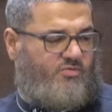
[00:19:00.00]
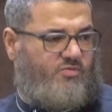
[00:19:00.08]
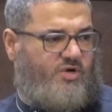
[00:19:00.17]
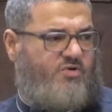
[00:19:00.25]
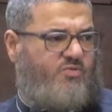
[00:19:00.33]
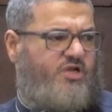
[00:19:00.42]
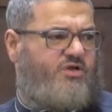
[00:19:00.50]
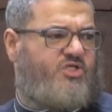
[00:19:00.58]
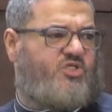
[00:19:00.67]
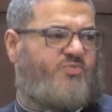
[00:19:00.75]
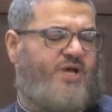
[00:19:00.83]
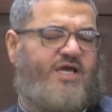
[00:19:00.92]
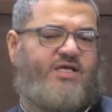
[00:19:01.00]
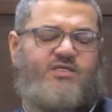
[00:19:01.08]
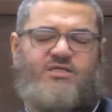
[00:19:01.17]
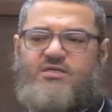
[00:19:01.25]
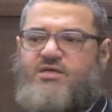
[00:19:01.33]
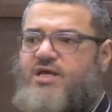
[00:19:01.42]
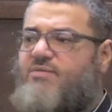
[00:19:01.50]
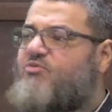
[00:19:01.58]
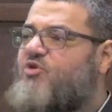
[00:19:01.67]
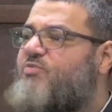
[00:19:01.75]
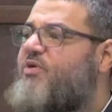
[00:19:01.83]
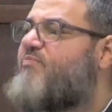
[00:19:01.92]
But what do you expect? Him
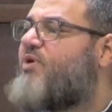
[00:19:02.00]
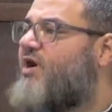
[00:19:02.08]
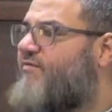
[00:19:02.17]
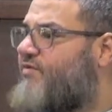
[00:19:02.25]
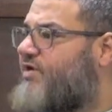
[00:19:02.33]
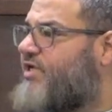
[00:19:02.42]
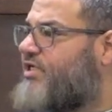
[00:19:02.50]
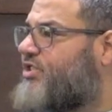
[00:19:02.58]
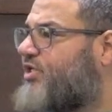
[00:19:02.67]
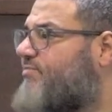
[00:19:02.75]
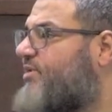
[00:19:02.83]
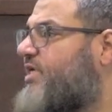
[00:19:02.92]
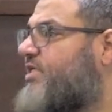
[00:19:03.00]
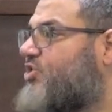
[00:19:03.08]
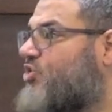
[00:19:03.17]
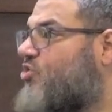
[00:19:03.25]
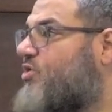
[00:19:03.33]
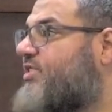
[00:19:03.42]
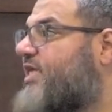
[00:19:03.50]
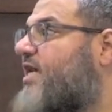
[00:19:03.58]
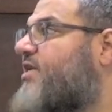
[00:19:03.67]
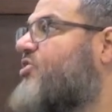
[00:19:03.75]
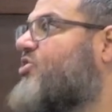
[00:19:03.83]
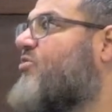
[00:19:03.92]
to be perfect? It's somebody so
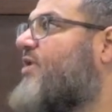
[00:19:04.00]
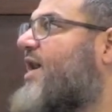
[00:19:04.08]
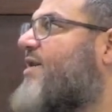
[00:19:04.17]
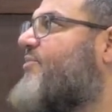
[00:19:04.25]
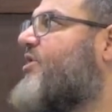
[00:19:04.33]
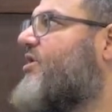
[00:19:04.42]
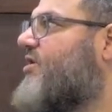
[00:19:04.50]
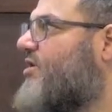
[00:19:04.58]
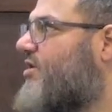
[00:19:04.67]
excited, so happy.